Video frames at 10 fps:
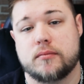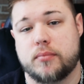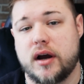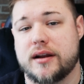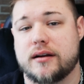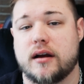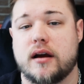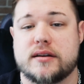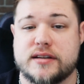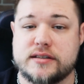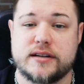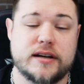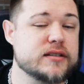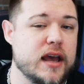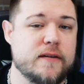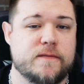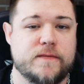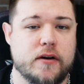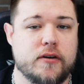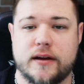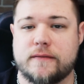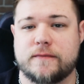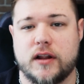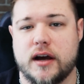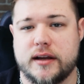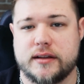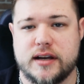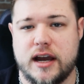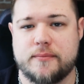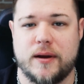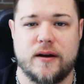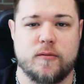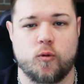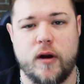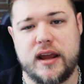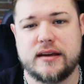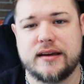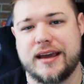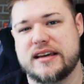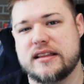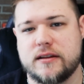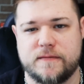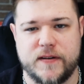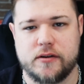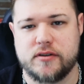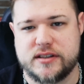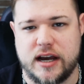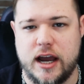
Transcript: But since it is a Fairy and Flying type, ranking in the Fairy type